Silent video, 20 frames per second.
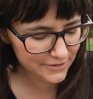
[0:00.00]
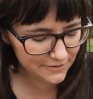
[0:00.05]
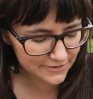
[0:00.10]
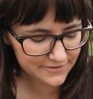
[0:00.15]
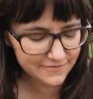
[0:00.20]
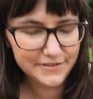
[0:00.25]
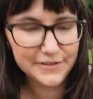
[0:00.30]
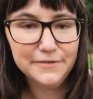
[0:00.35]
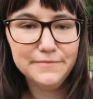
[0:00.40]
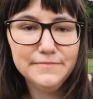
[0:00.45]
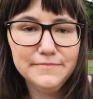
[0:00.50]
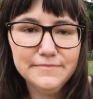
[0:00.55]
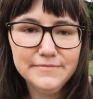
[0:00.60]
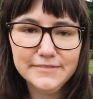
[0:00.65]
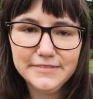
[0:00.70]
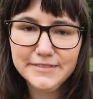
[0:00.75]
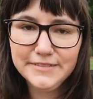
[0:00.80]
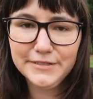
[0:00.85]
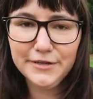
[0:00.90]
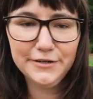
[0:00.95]
all of
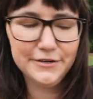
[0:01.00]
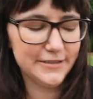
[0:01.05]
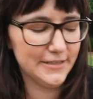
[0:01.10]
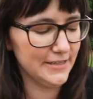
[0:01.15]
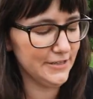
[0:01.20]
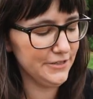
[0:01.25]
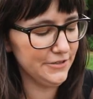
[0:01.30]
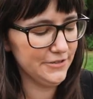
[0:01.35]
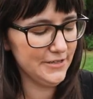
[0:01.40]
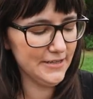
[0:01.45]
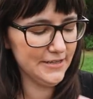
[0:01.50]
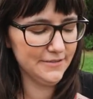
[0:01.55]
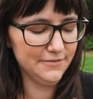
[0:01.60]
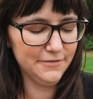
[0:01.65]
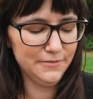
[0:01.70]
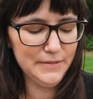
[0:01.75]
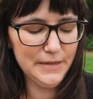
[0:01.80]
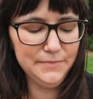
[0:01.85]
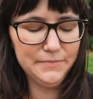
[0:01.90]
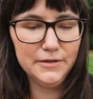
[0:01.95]
them so that you can
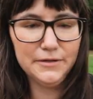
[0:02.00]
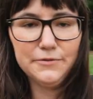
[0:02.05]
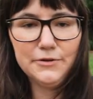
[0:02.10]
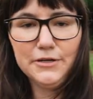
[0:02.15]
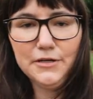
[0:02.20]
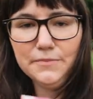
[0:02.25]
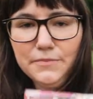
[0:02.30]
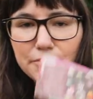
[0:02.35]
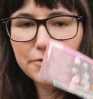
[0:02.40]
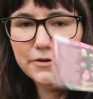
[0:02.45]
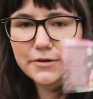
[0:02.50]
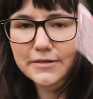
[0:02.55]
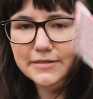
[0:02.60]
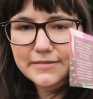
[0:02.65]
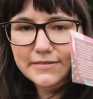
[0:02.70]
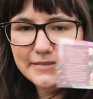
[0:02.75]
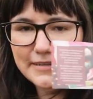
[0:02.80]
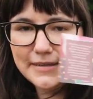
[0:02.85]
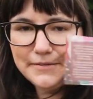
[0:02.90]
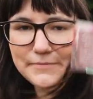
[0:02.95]
remember what you bought
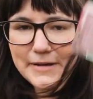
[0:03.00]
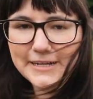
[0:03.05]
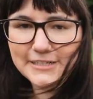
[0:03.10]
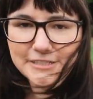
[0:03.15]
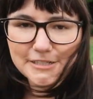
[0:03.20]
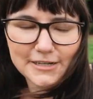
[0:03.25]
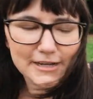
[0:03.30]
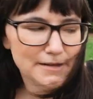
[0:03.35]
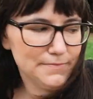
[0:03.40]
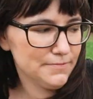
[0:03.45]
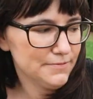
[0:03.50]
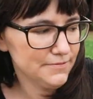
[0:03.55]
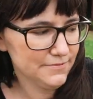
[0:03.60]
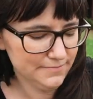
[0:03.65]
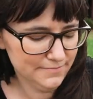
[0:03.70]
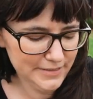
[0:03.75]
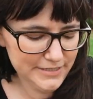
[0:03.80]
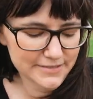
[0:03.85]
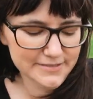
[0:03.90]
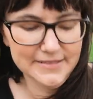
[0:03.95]
and match it up
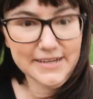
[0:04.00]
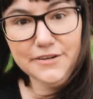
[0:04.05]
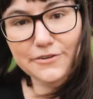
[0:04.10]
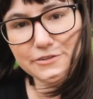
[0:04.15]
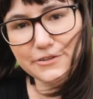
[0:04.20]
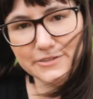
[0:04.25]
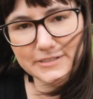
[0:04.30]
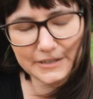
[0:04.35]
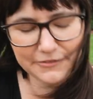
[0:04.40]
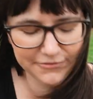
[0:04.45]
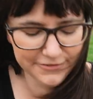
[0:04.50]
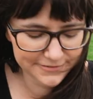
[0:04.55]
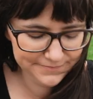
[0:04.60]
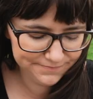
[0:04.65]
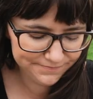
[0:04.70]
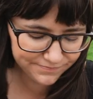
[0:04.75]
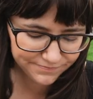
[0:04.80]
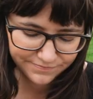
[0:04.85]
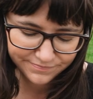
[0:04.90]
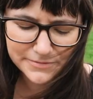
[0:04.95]
because they all look different.
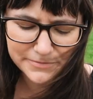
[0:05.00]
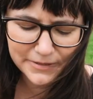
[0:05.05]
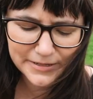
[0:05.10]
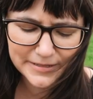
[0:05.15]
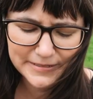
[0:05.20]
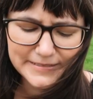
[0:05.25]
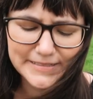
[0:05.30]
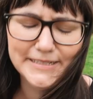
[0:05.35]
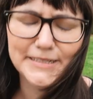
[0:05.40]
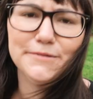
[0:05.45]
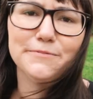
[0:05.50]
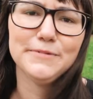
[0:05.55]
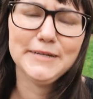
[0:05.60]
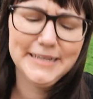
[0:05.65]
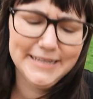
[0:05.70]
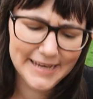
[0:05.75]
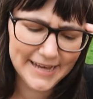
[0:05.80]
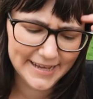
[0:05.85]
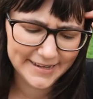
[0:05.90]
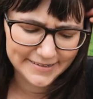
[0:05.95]
So what did
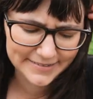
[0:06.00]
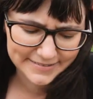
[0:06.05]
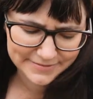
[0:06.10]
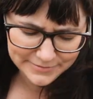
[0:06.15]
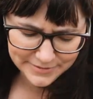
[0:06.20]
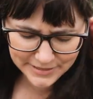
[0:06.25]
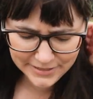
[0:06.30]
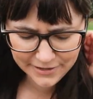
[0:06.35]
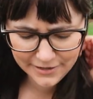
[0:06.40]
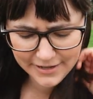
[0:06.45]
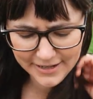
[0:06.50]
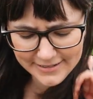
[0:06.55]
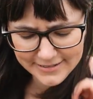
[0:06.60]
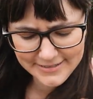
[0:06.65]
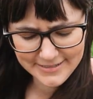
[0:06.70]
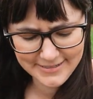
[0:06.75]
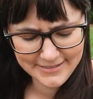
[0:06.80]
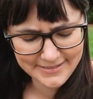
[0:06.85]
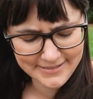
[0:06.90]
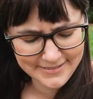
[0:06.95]
we get? We got
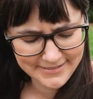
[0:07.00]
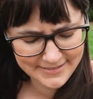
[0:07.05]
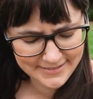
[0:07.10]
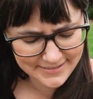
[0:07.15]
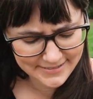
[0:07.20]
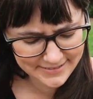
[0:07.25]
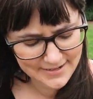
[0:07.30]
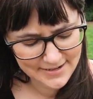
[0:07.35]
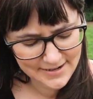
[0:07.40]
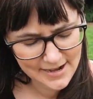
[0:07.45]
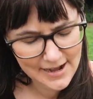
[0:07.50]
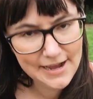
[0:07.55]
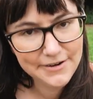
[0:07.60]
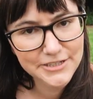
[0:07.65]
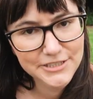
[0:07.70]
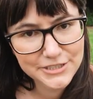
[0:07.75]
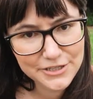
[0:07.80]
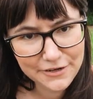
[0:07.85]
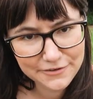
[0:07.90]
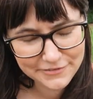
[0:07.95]

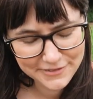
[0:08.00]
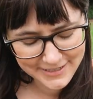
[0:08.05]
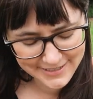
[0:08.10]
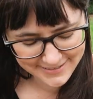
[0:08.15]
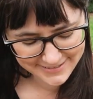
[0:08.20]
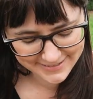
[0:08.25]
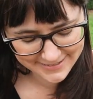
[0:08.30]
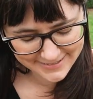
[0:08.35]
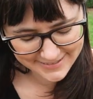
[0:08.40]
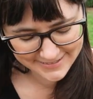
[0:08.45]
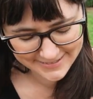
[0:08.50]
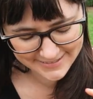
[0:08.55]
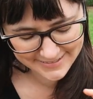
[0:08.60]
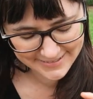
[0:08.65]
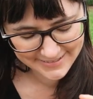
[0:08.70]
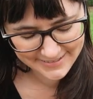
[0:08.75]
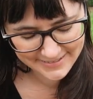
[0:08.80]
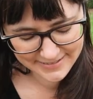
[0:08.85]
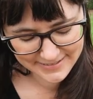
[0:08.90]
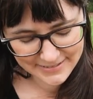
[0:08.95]
Irish coffee,
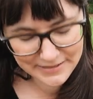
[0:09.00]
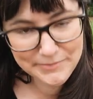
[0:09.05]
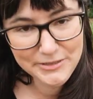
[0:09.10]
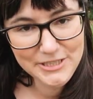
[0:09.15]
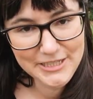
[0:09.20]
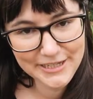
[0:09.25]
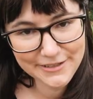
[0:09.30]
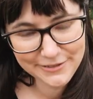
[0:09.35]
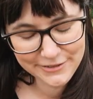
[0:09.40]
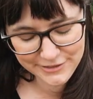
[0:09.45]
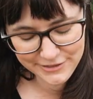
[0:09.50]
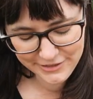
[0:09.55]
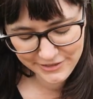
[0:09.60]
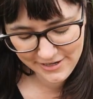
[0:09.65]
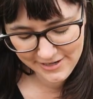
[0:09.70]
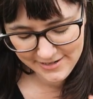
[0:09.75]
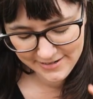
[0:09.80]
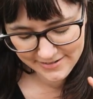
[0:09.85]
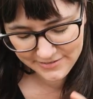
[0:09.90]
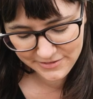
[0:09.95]
limoncello
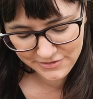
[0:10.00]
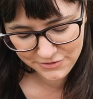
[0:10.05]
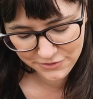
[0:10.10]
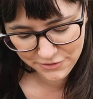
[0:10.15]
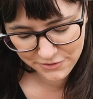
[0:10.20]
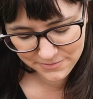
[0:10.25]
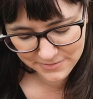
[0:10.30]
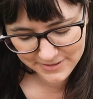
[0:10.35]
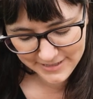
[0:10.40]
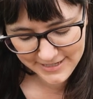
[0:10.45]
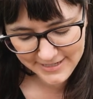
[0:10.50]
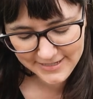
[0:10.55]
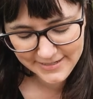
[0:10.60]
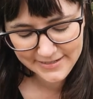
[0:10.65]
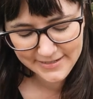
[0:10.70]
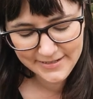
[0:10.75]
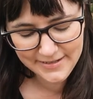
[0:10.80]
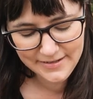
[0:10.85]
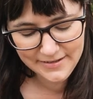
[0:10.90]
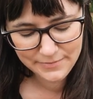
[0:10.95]
shot, strawberry,
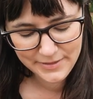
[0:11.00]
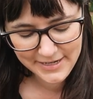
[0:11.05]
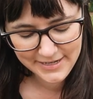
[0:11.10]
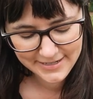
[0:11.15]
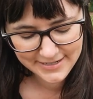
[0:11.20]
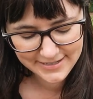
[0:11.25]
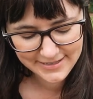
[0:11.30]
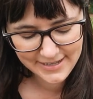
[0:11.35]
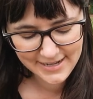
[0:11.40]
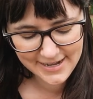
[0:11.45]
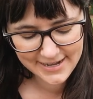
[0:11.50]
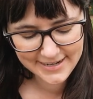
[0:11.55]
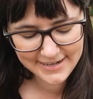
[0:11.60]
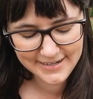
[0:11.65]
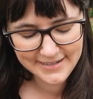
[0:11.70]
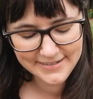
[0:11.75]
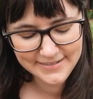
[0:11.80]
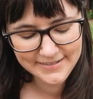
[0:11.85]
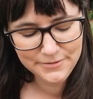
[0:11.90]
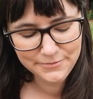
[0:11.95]
pina
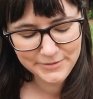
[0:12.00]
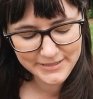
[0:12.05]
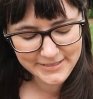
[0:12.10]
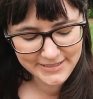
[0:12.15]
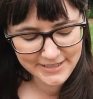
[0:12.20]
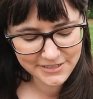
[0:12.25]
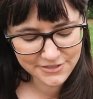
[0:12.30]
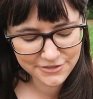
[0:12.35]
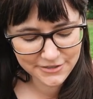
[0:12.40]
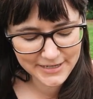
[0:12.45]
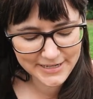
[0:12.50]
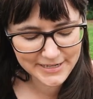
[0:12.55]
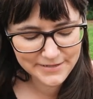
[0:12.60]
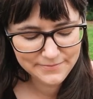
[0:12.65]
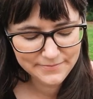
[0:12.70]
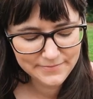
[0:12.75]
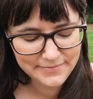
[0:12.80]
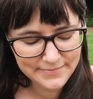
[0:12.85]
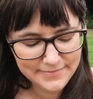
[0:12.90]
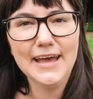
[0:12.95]
colada, whiskey
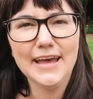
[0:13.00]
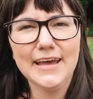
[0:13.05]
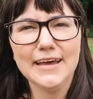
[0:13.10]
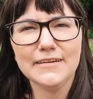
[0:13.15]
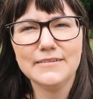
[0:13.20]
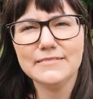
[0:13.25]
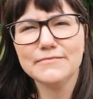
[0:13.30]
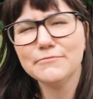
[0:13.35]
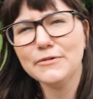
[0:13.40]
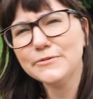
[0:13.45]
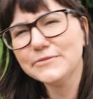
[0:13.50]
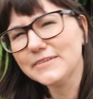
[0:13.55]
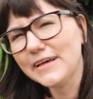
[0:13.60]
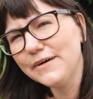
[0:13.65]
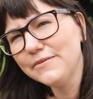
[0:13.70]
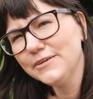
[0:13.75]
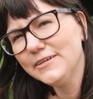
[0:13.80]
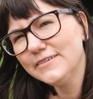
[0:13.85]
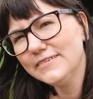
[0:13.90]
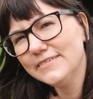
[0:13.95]
dream, and
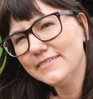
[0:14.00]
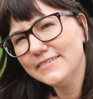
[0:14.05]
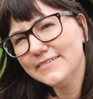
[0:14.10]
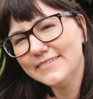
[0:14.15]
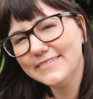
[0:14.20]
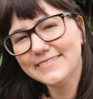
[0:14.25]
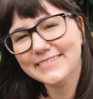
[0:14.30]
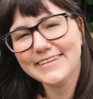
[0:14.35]
lime.